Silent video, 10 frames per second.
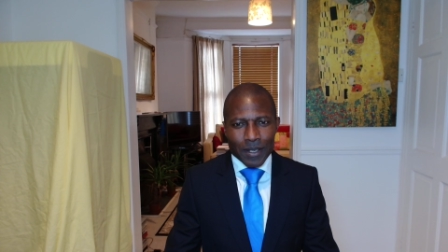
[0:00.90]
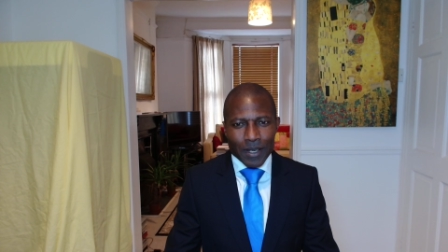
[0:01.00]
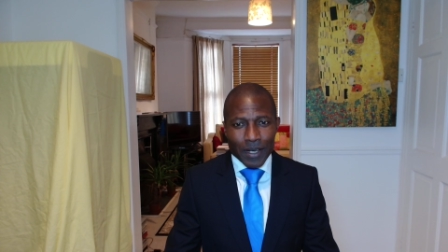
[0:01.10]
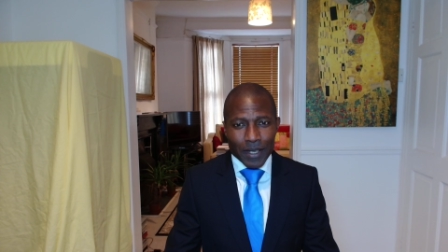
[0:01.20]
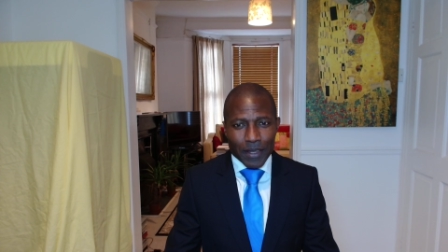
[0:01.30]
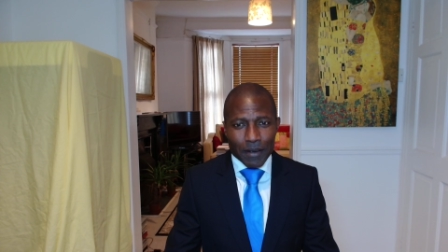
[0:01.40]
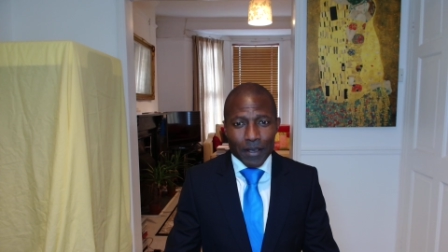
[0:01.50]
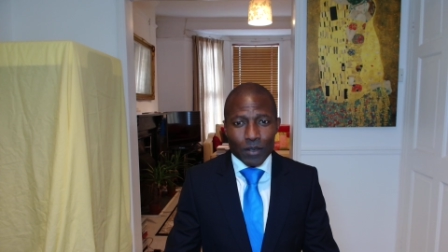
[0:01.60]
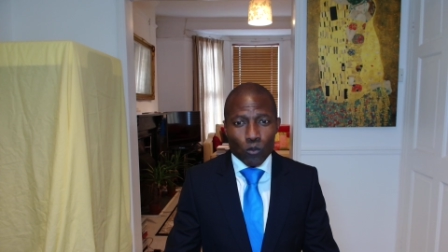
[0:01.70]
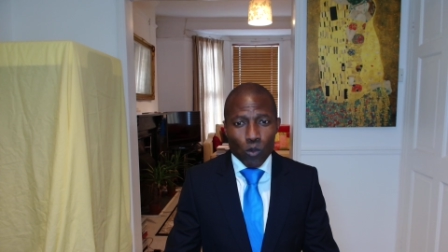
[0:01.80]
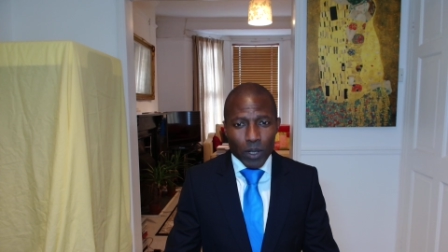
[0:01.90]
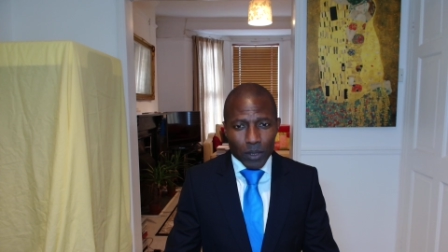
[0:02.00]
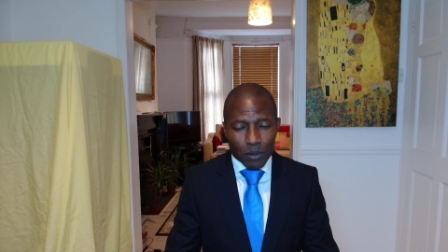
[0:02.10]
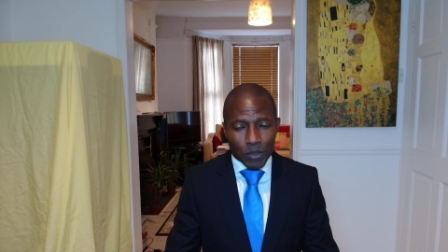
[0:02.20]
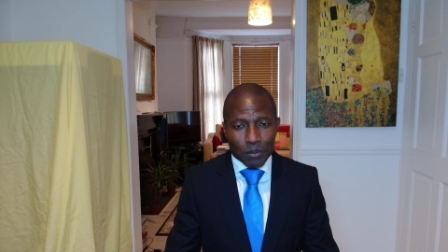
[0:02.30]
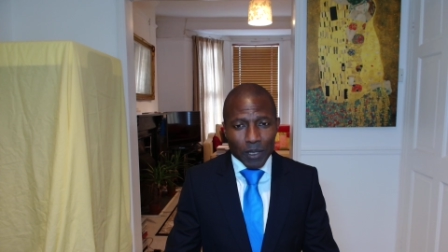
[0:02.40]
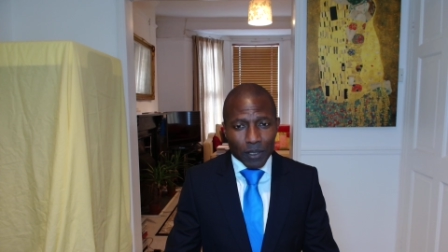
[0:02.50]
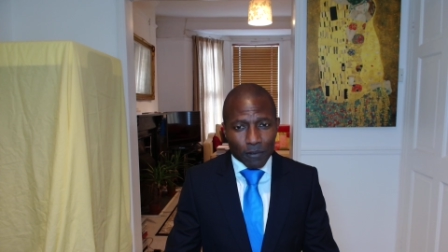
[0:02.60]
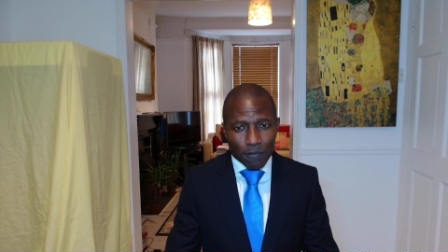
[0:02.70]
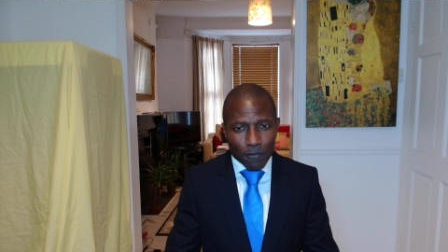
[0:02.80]
Hi there and welcome to part
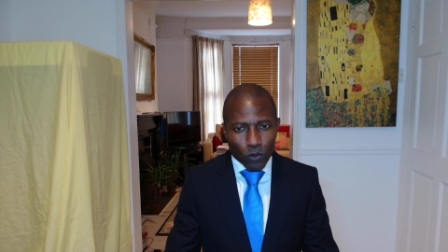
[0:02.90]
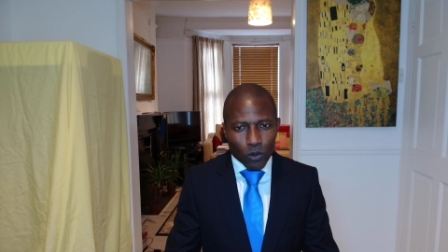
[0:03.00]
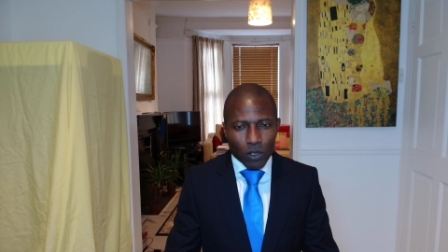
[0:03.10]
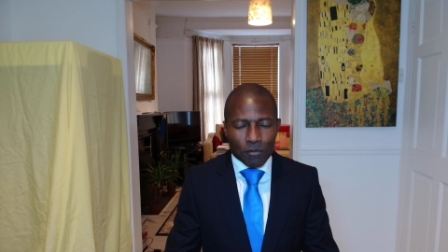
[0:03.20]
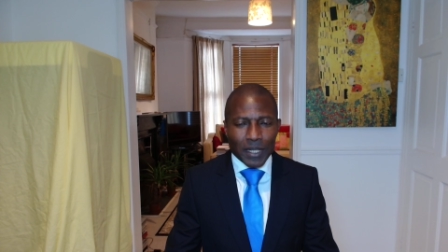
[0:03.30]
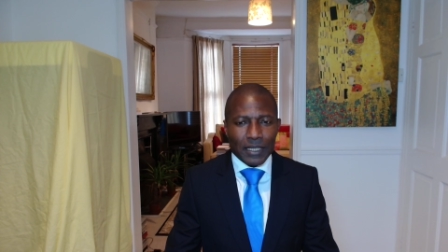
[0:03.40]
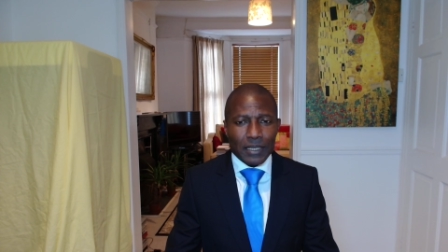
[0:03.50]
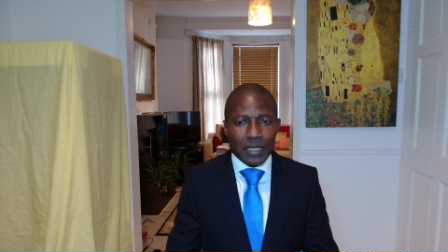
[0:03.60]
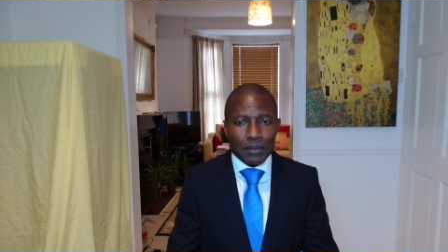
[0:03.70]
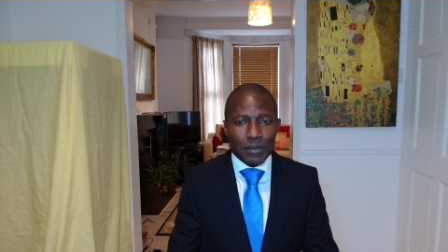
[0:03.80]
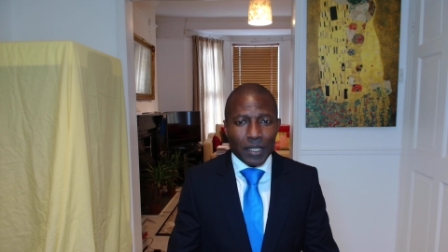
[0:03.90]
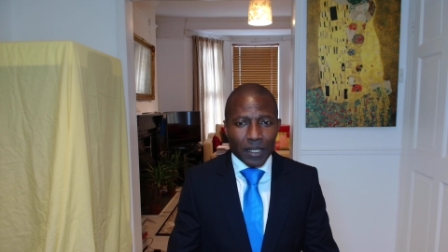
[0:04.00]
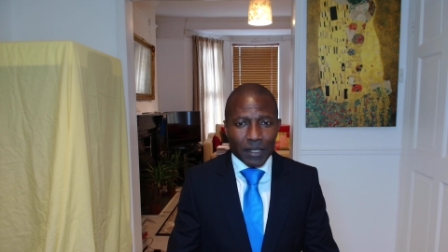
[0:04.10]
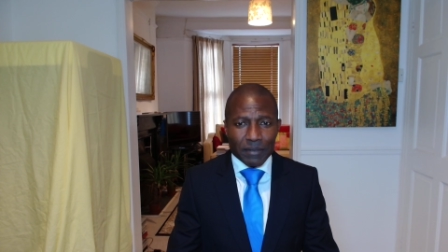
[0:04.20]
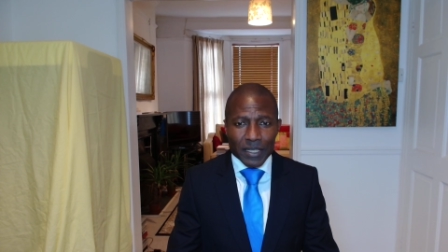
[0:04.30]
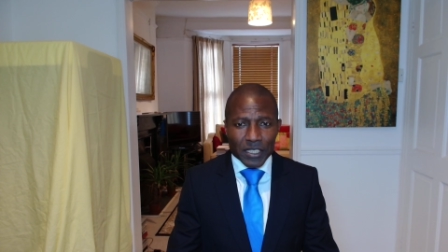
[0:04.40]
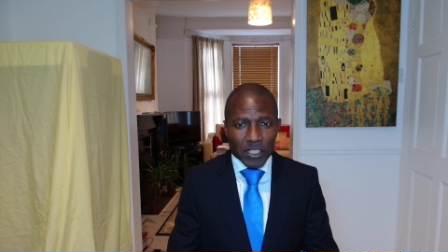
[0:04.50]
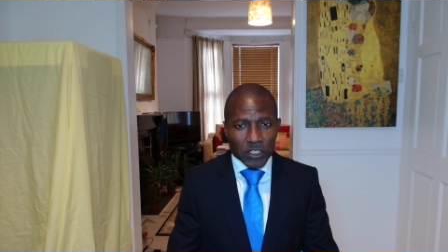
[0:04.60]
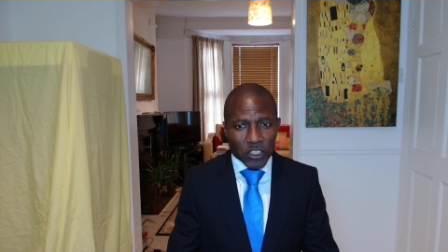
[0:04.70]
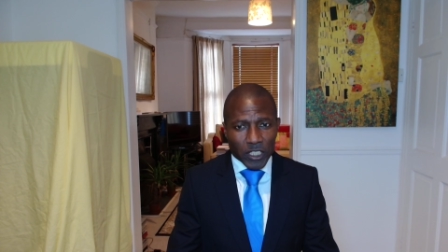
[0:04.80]
4 of my deep dive into the
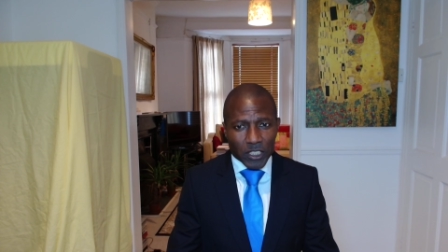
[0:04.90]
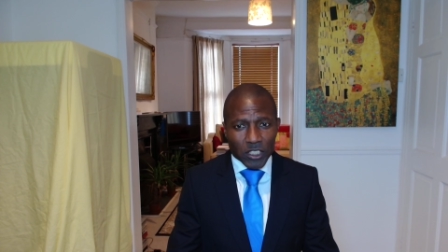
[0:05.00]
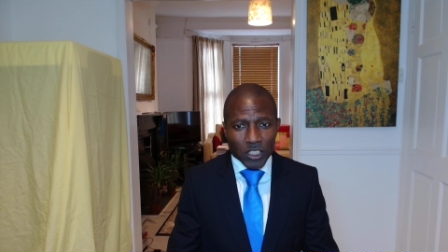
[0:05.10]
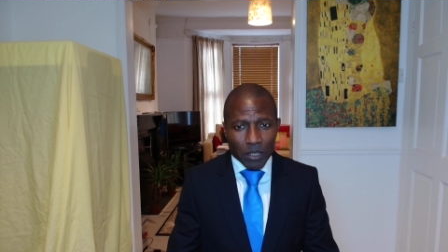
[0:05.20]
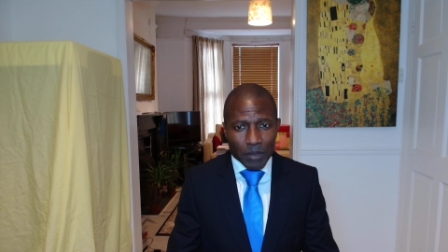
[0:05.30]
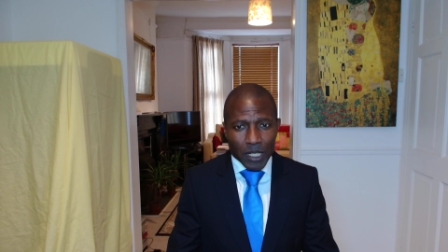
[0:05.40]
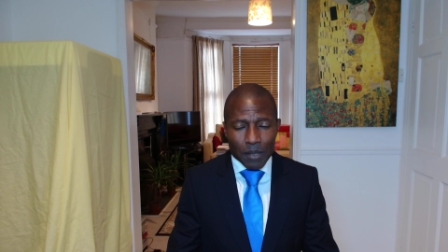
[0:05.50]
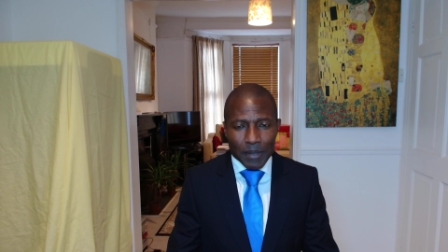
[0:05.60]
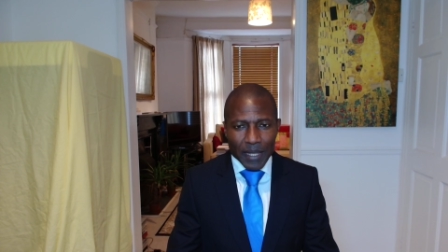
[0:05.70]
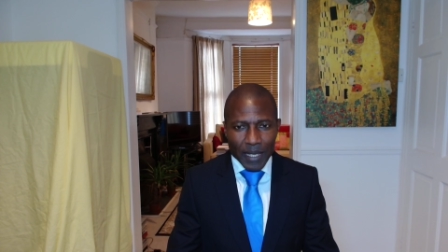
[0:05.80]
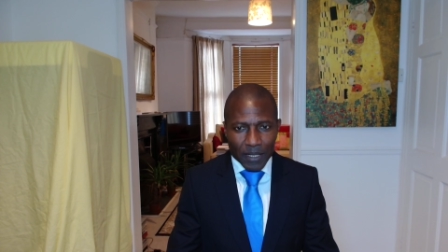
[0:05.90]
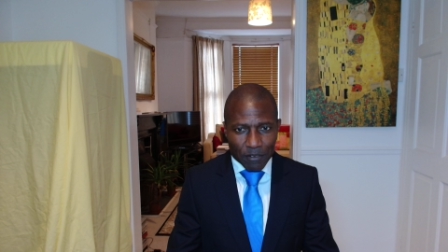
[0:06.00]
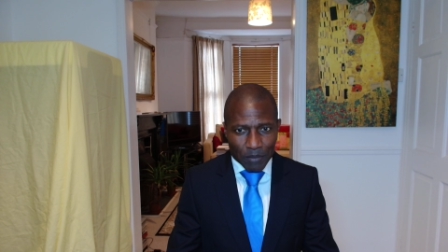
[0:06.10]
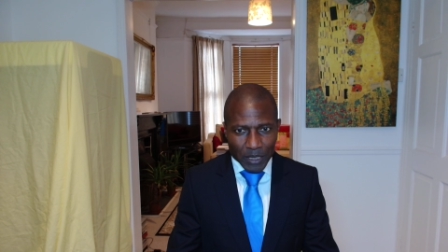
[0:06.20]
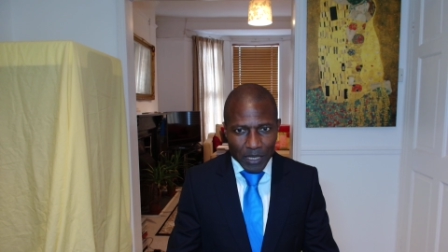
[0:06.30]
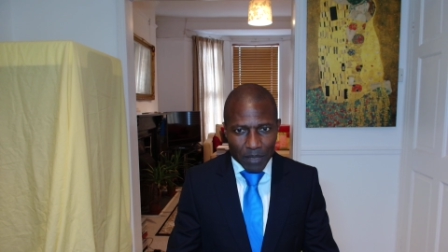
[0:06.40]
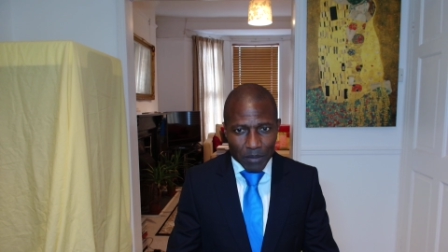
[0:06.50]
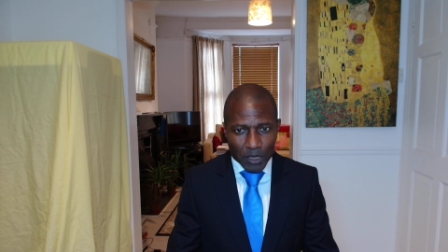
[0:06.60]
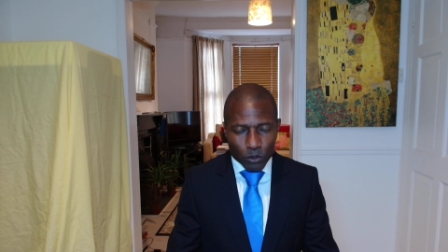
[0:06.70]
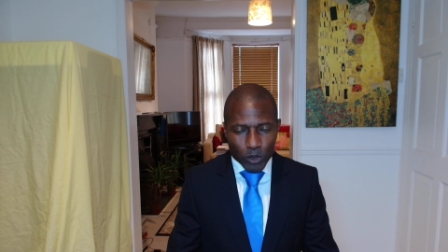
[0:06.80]
judge's summing up at the end of Miss
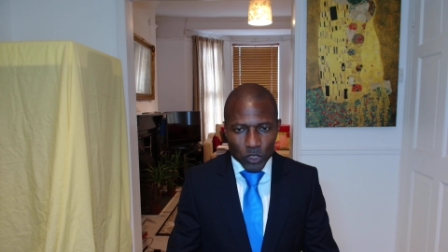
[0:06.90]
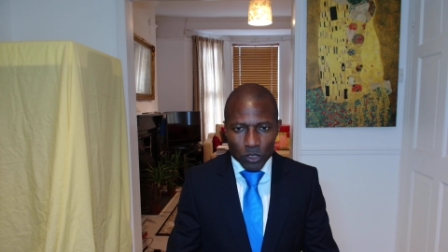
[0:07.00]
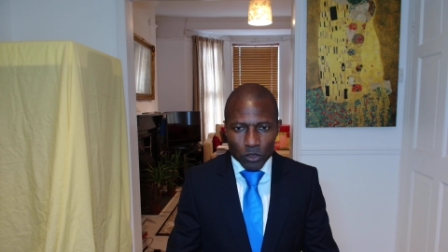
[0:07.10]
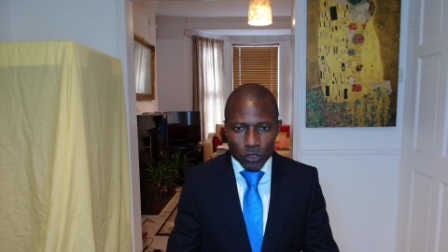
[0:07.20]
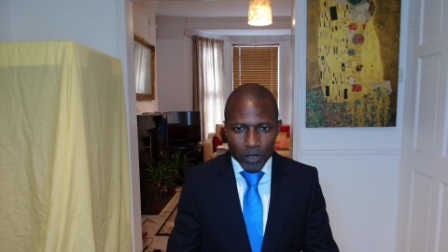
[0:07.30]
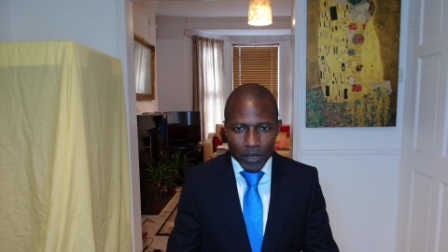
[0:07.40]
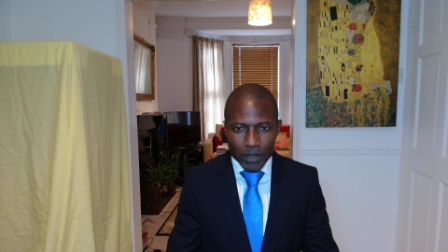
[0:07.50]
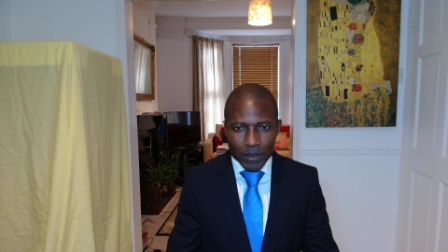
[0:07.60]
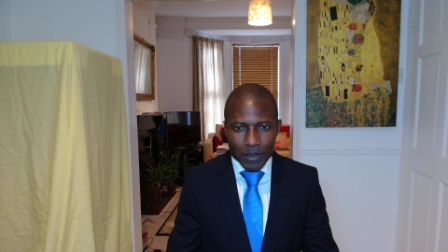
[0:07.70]
Letby's original trial.